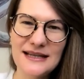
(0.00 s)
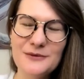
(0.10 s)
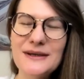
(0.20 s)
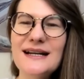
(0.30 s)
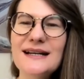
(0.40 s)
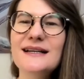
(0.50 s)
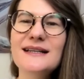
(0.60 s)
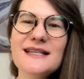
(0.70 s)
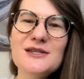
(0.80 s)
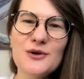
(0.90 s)
And what are the
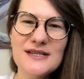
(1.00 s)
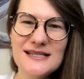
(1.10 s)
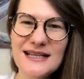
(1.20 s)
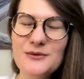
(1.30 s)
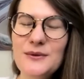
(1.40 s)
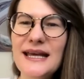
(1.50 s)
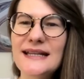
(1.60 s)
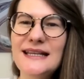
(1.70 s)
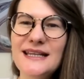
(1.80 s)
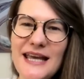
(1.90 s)
resources that we
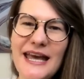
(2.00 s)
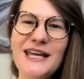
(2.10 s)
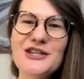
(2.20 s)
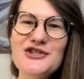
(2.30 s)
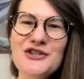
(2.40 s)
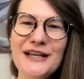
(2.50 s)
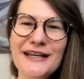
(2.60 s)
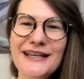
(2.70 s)
can engage